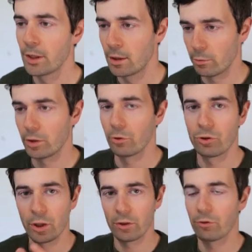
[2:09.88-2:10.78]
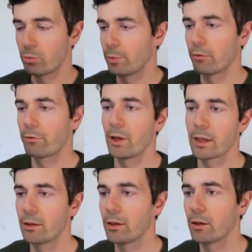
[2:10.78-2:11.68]
well, those changes will be
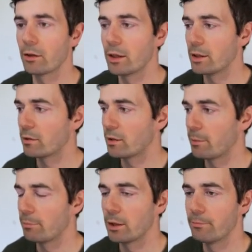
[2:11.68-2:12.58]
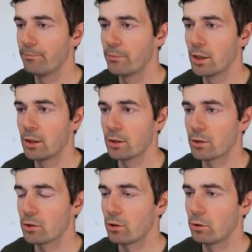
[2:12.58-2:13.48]
reflected here in this template.
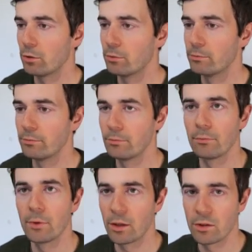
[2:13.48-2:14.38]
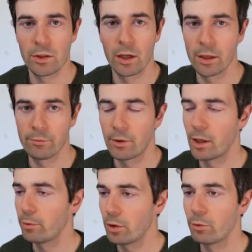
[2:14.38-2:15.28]
So the design
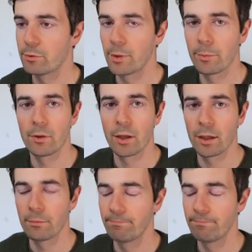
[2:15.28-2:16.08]
file will always be up to date.